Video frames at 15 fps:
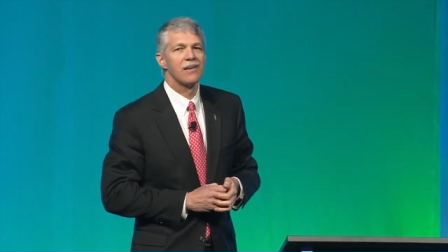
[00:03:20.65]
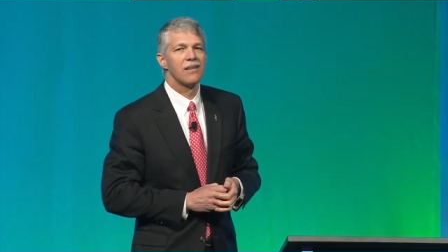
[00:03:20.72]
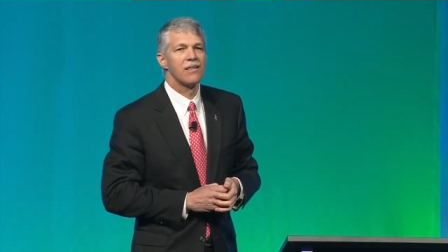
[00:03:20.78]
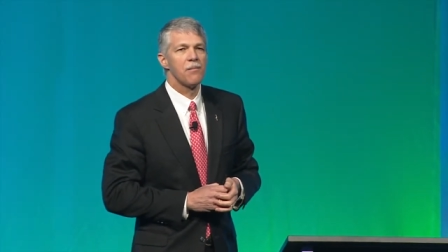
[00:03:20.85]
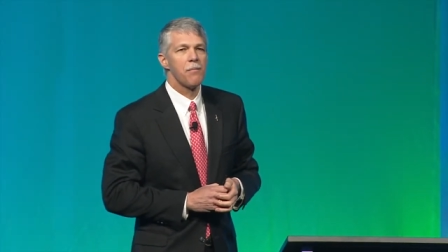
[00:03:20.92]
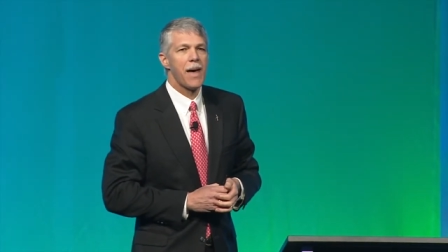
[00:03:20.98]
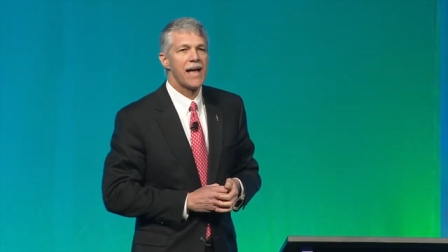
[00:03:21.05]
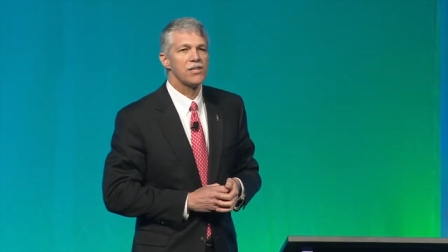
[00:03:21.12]

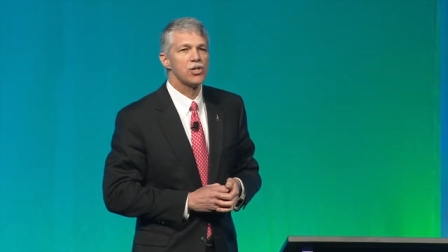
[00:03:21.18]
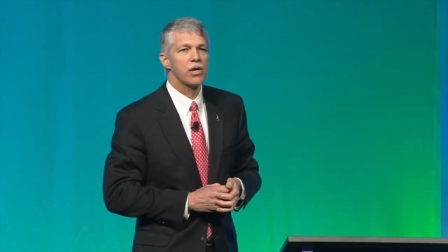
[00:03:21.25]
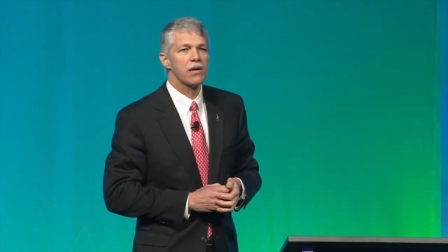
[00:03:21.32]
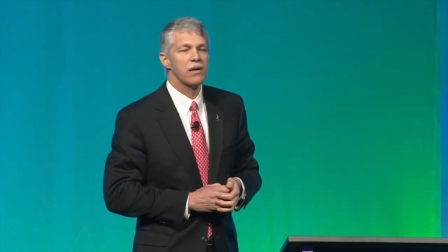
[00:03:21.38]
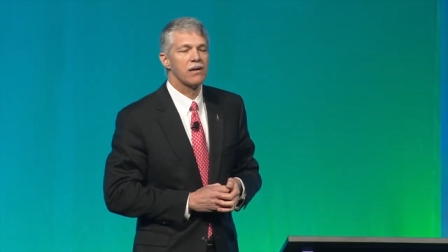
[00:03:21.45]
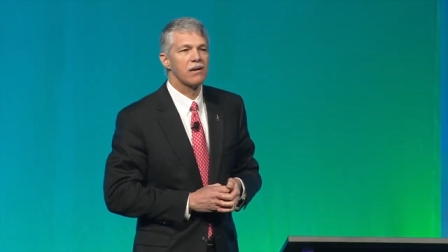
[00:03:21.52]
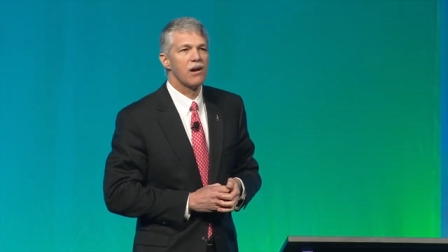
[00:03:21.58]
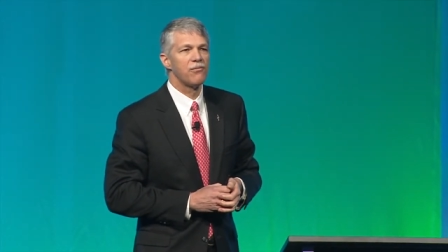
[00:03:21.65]
the
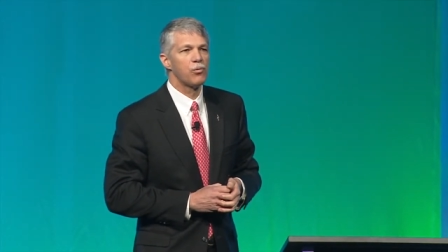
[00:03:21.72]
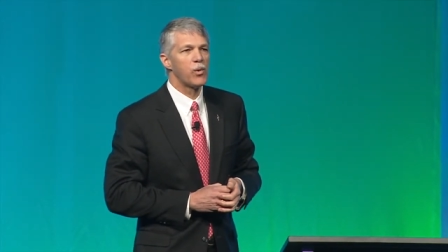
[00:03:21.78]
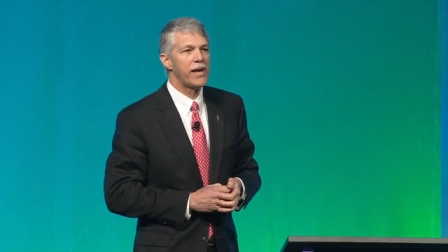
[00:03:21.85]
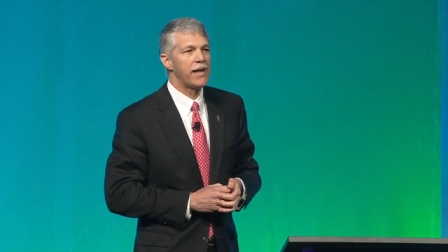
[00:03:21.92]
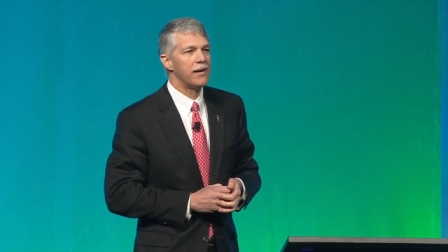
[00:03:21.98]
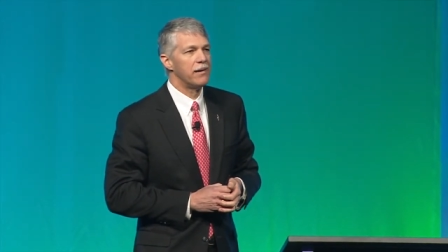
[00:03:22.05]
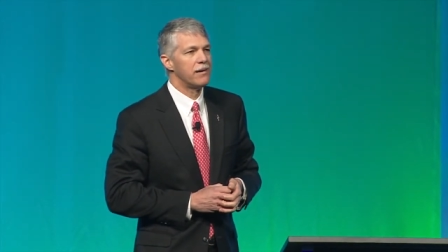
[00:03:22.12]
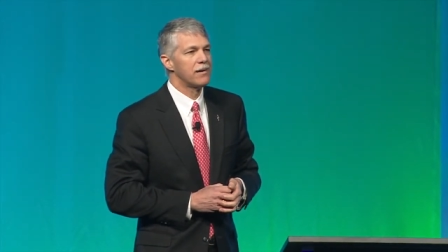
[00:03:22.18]
magic of
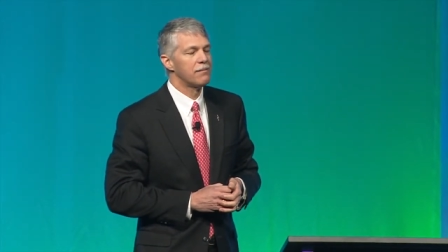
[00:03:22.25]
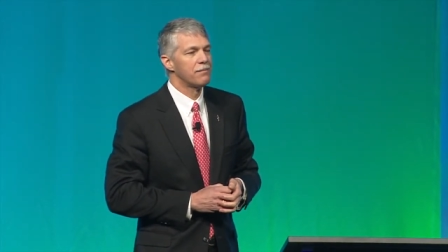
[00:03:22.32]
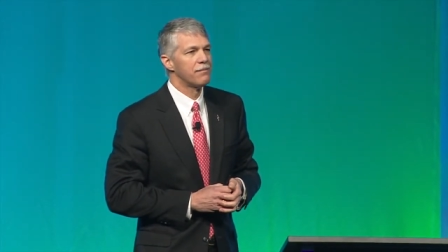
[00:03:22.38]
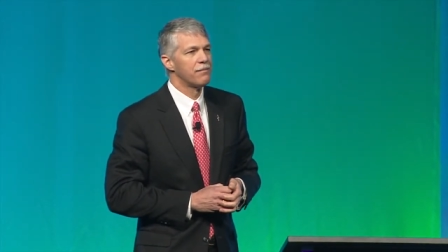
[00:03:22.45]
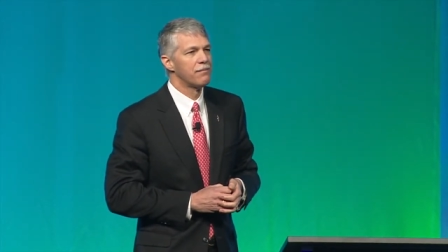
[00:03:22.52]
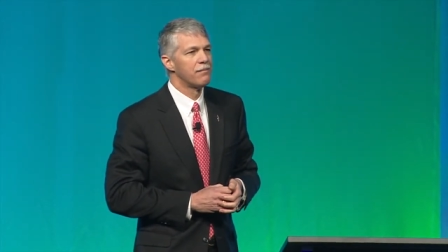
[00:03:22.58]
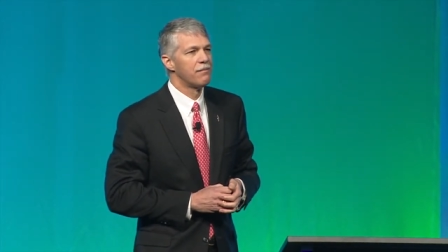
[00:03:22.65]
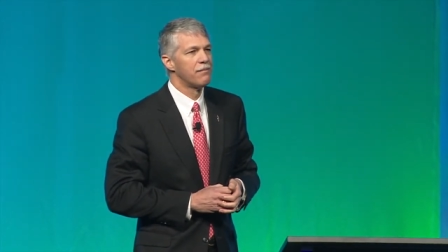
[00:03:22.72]
wind.
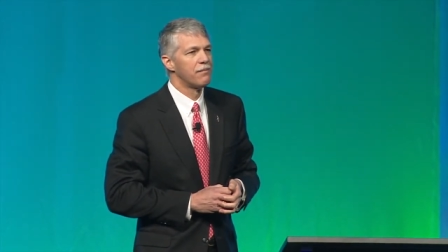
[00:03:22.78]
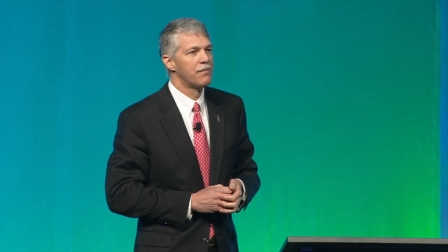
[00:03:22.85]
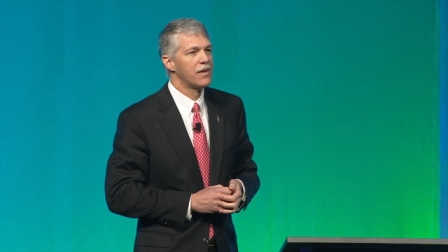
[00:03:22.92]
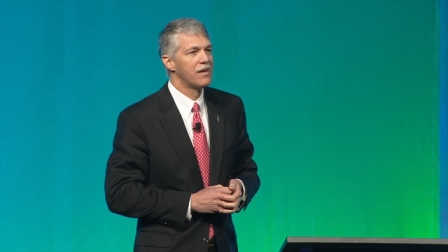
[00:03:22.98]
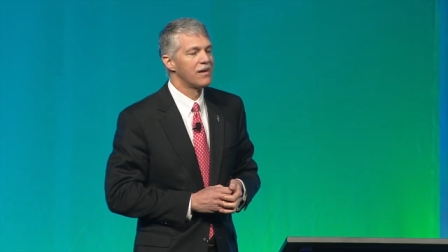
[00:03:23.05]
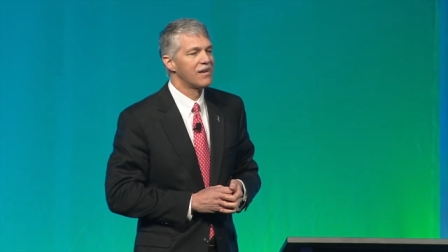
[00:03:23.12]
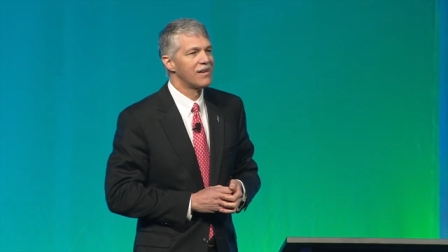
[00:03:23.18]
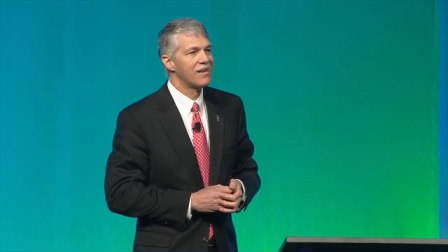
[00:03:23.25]

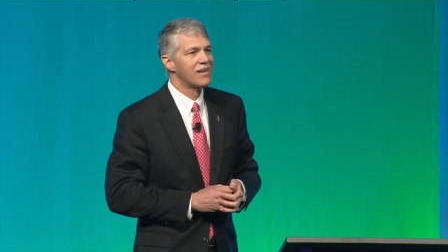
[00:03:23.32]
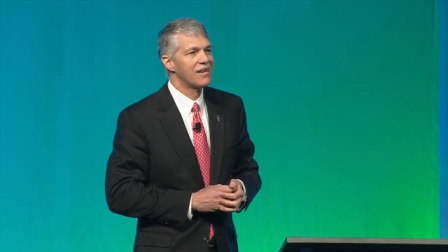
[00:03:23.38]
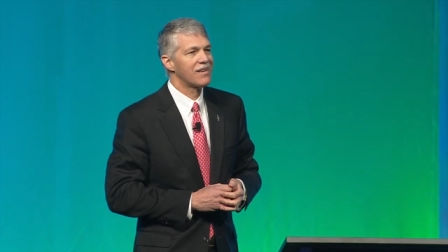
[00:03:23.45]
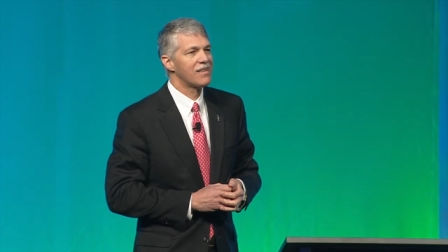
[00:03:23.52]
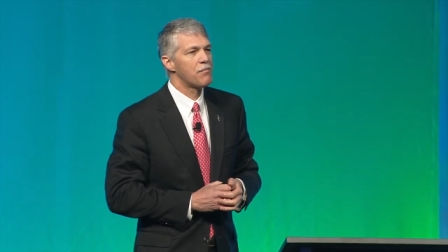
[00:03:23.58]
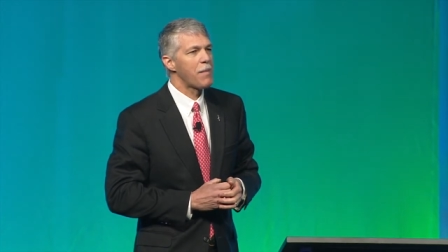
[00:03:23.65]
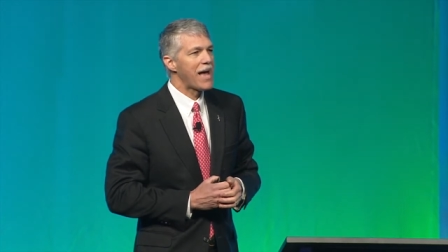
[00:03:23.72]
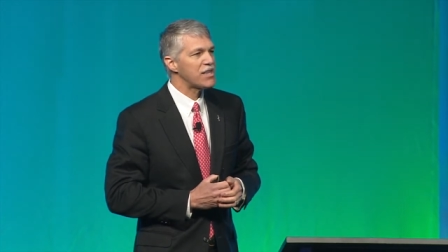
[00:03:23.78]

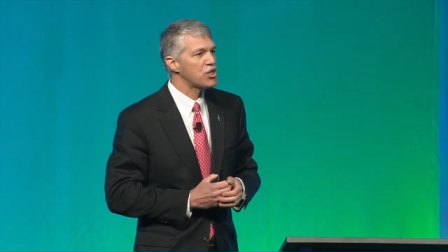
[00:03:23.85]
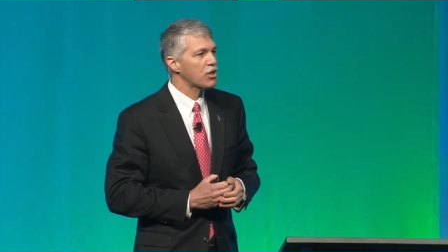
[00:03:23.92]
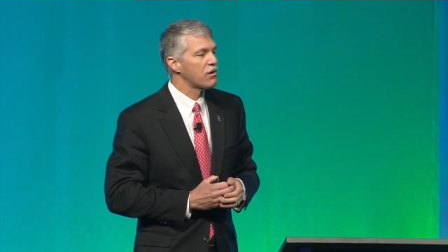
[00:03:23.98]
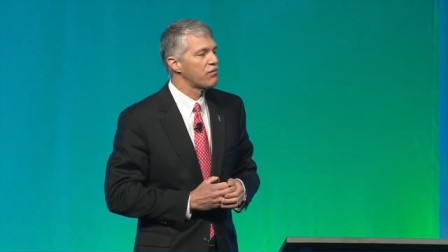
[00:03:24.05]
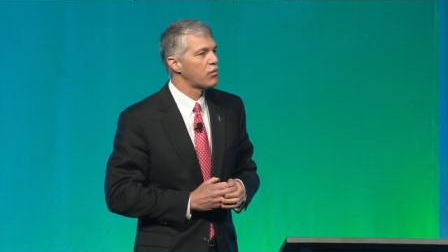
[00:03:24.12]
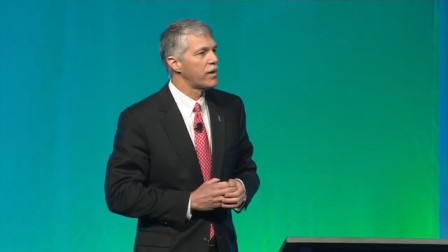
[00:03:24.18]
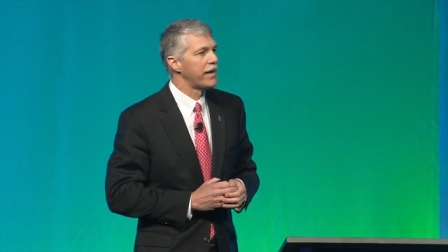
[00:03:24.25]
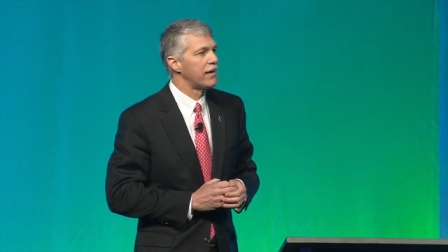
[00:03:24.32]
The magic
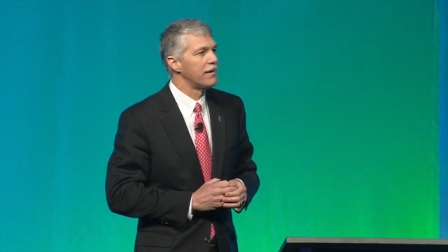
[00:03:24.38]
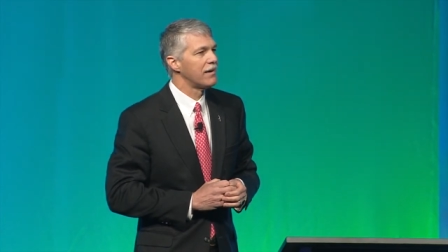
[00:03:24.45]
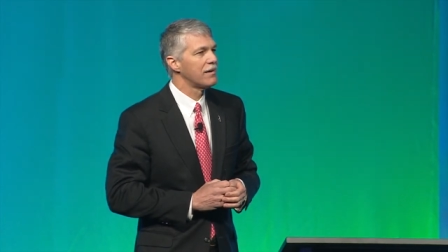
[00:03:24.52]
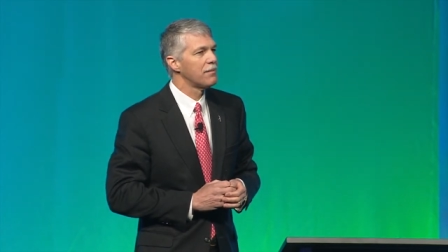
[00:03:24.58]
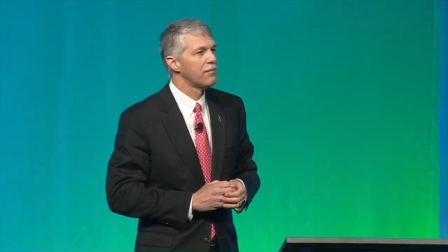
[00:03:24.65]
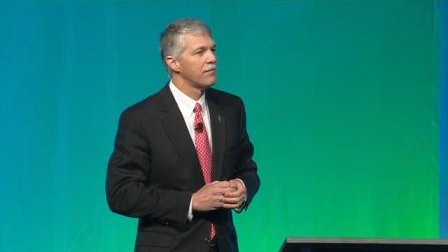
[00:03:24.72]
of wind.